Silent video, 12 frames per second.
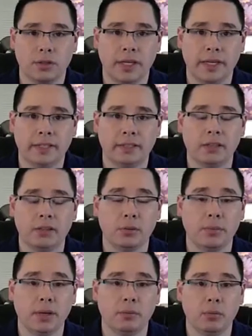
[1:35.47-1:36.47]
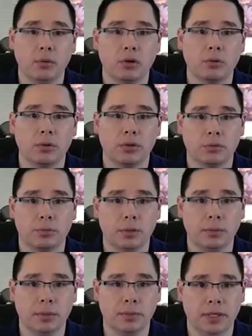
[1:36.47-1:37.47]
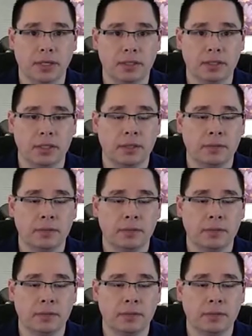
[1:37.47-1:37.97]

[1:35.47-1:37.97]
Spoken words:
hands and they'll bet more with their premium hands.